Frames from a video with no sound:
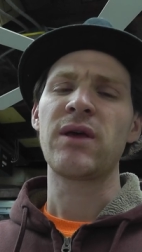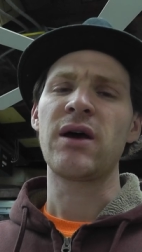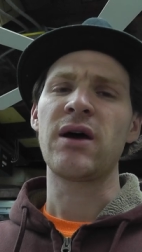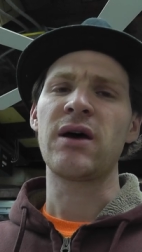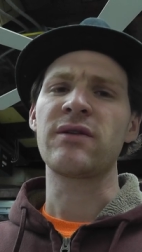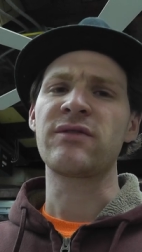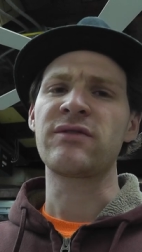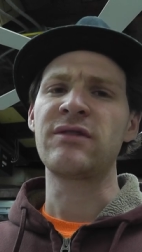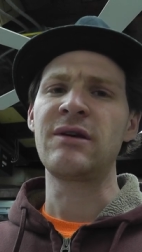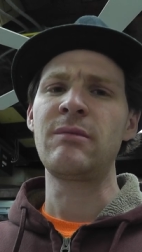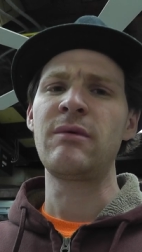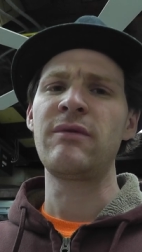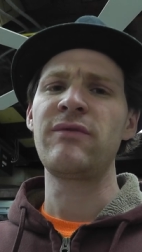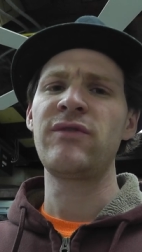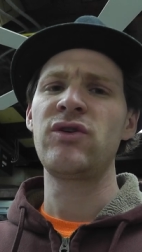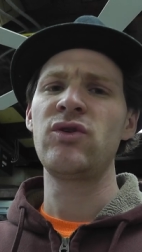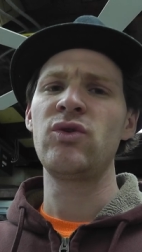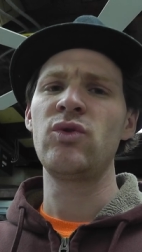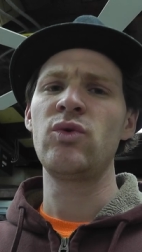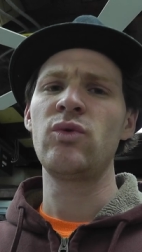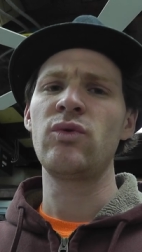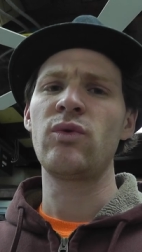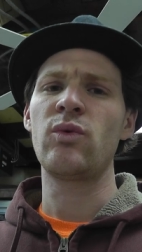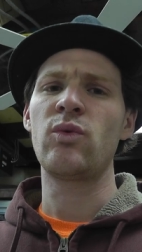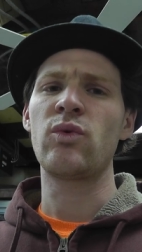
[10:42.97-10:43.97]
Uh, some of
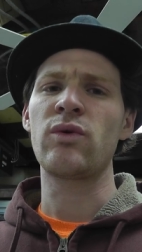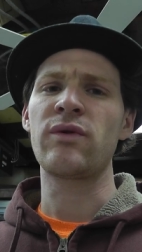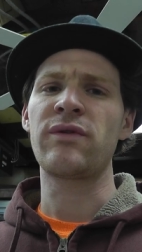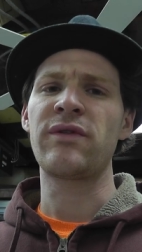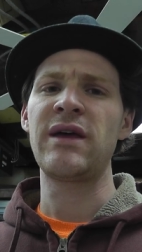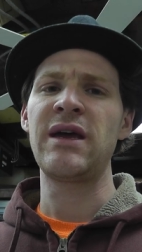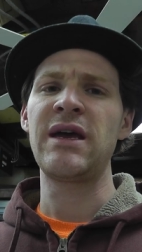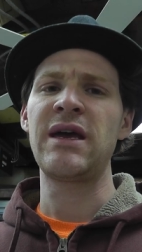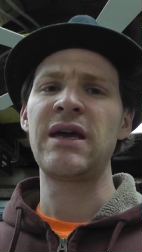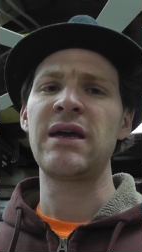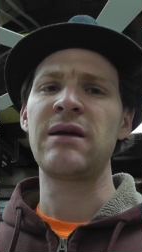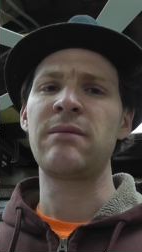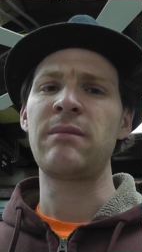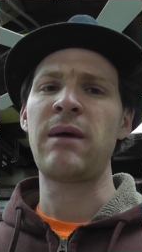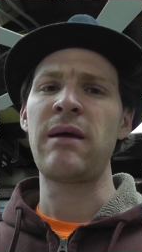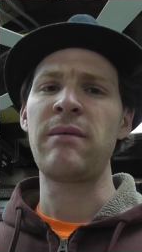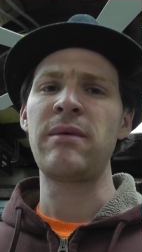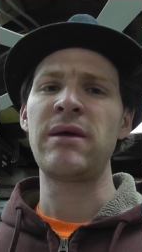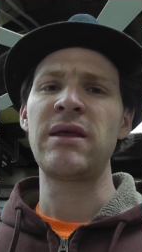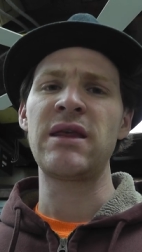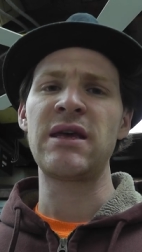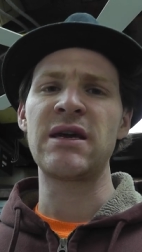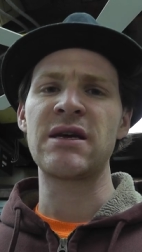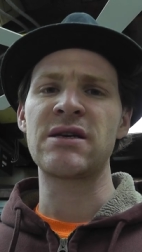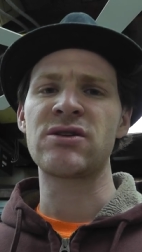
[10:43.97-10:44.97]
you were thinking
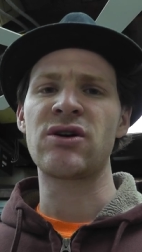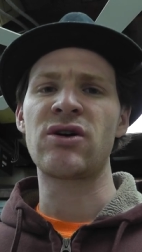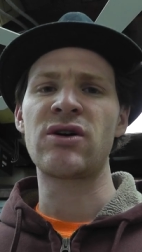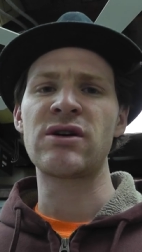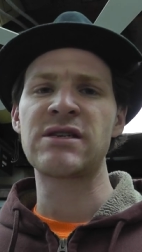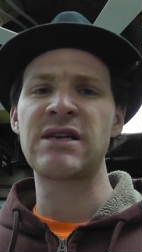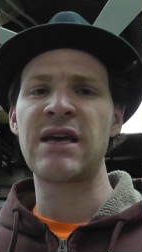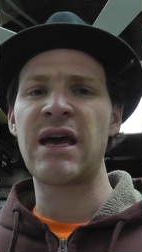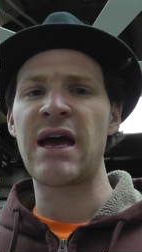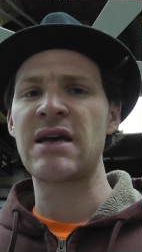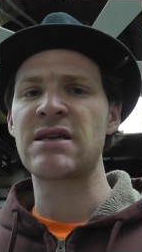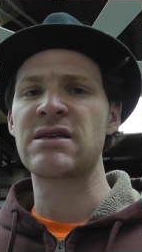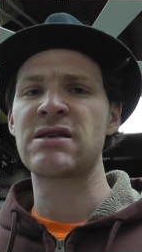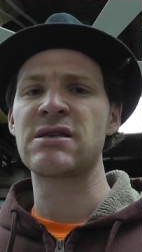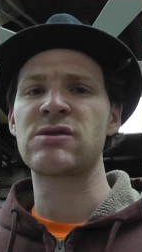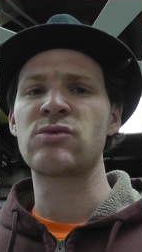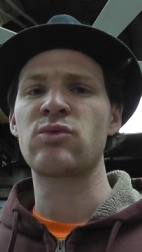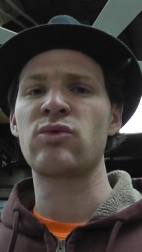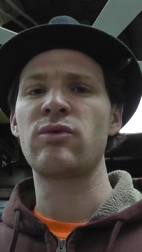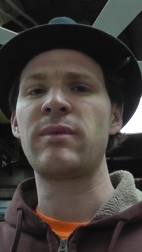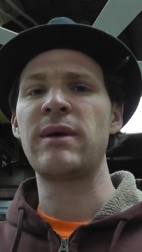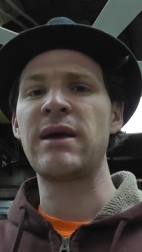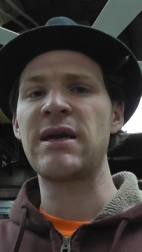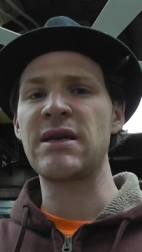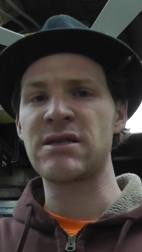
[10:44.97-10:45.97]
maybe the exhaust gases
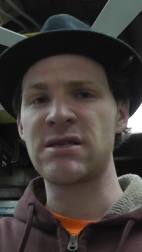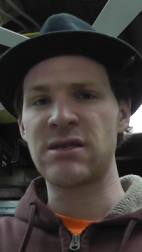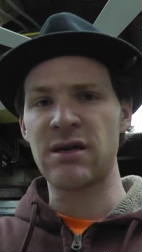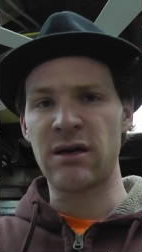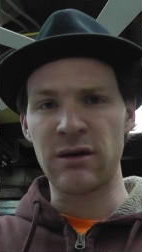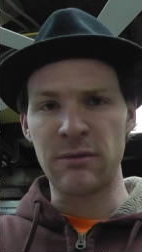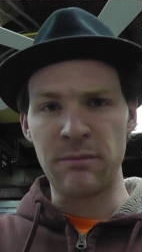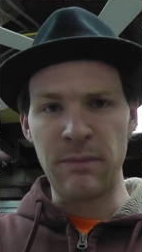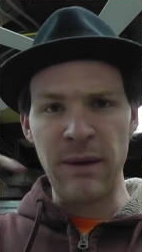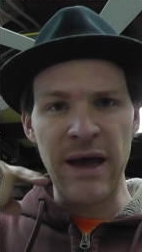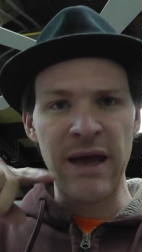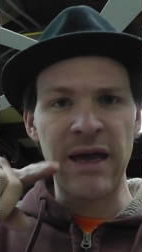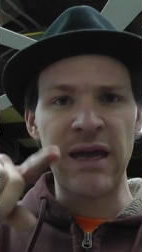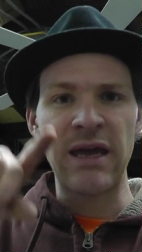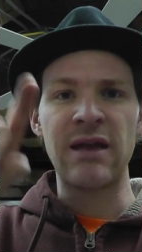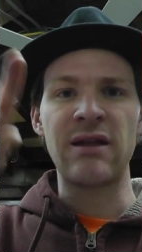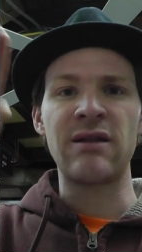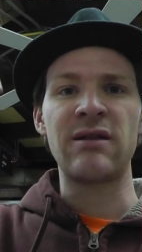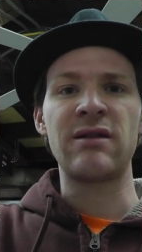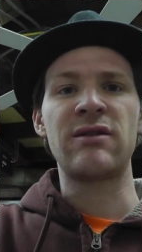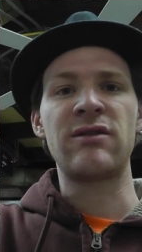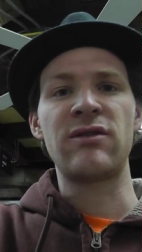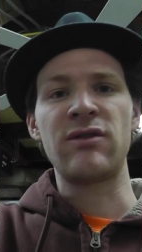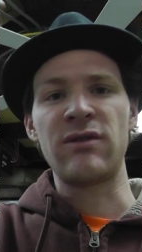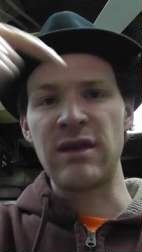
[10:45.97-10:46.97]
were being sucked back
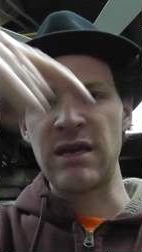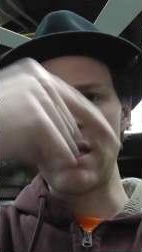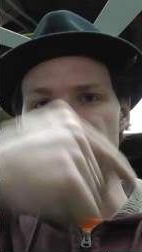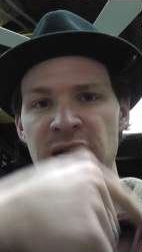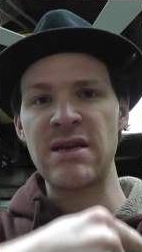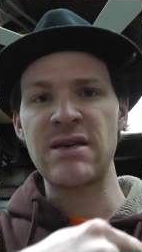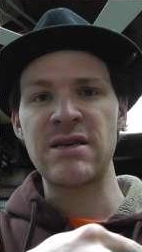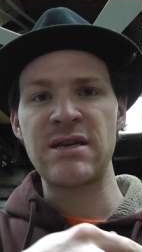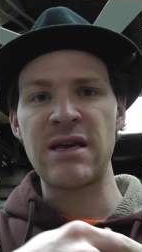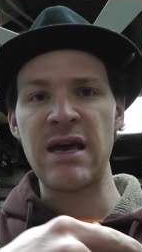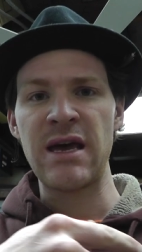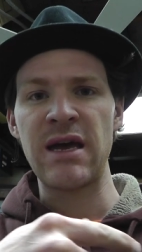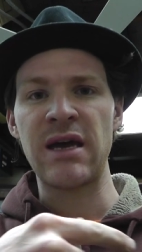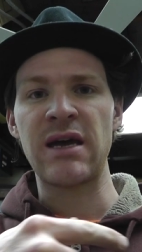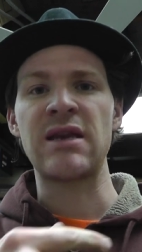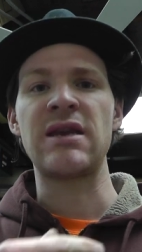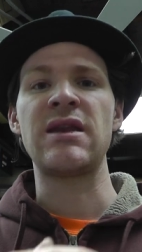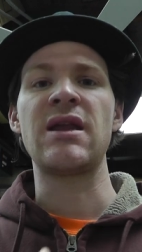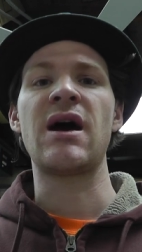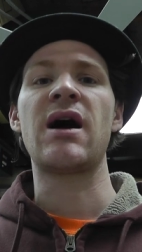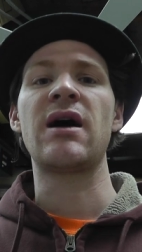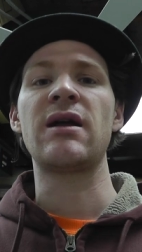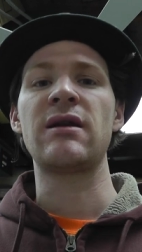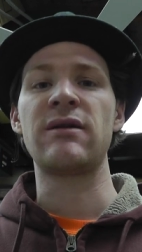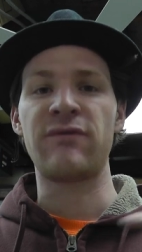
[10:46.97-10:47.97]
into the intake
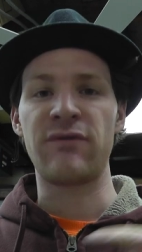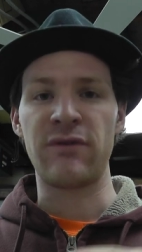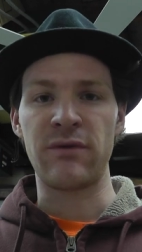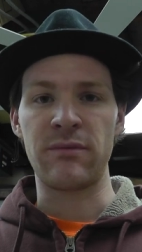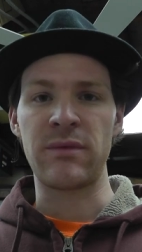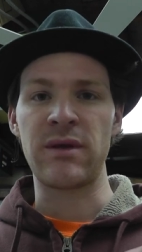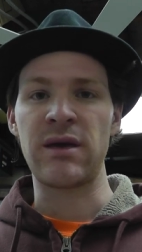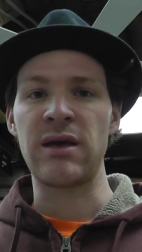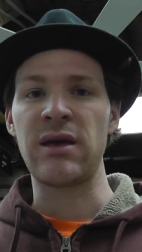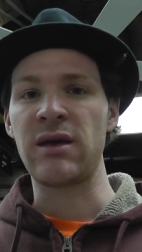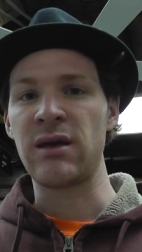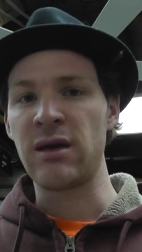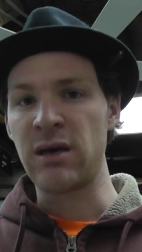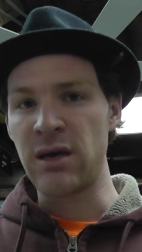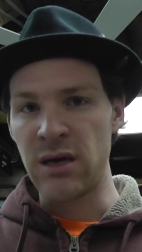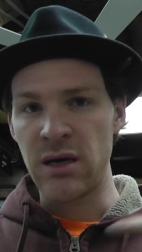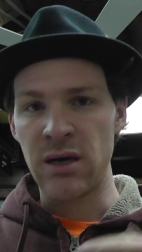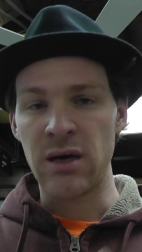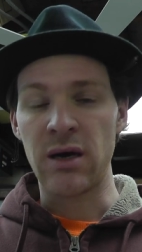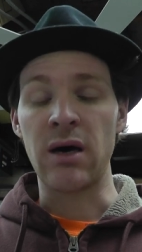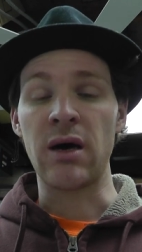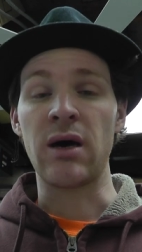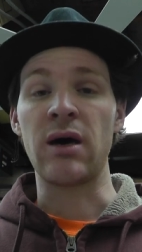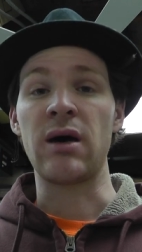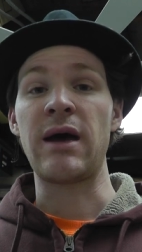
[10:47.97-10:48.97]
and not from the
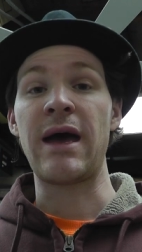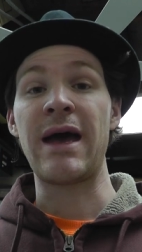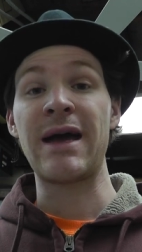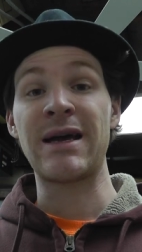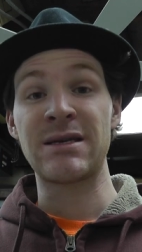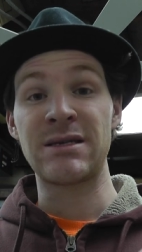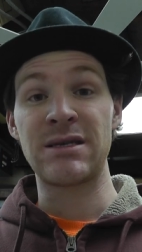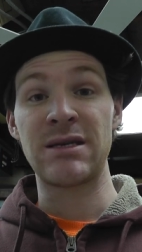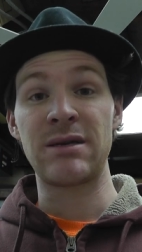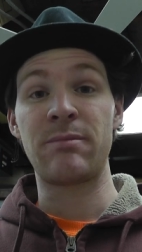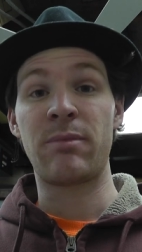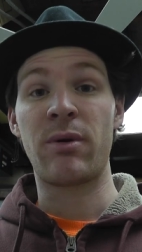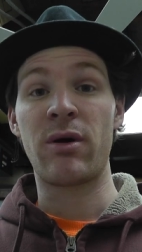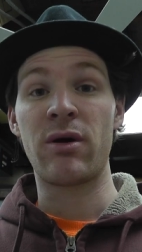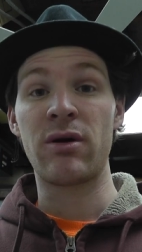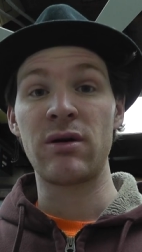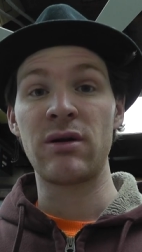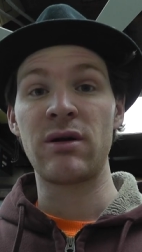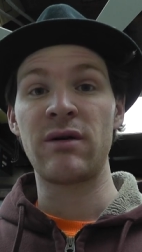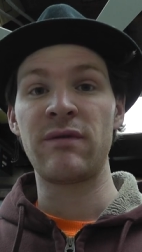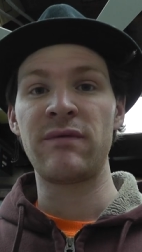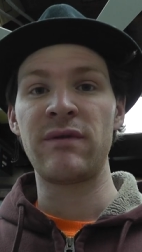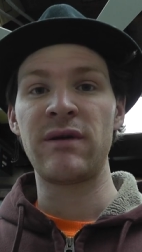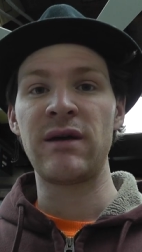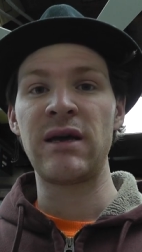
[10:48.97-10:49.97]
uh, exit
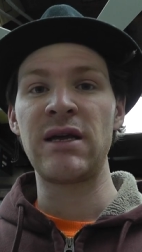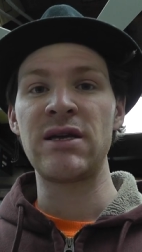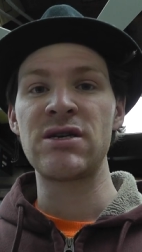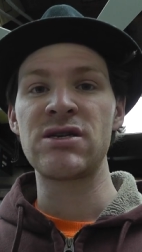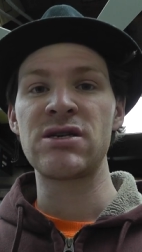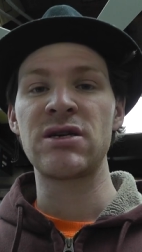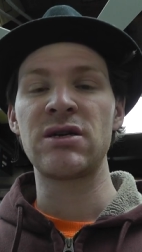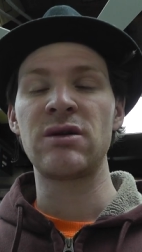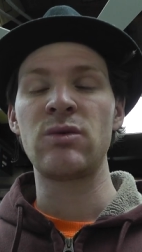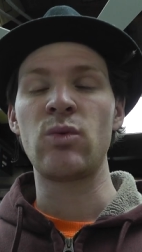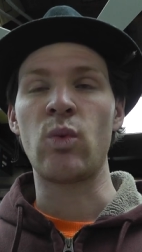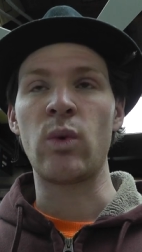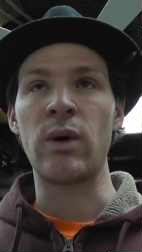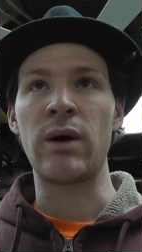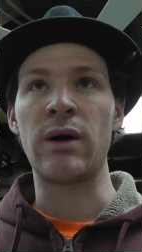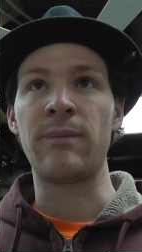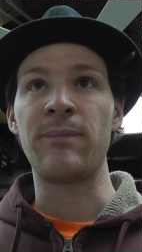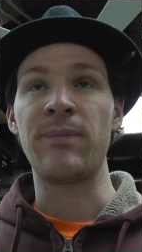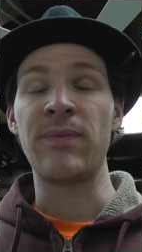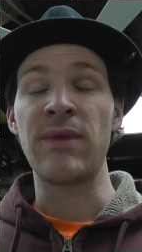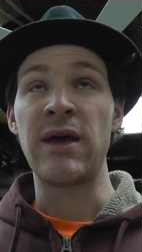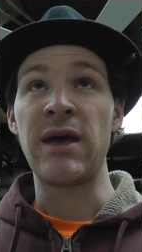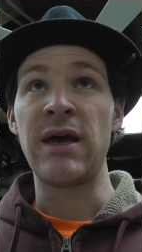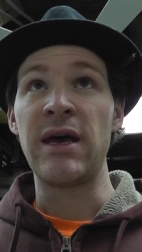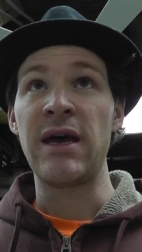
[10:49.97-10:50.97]
part of the engine. Well,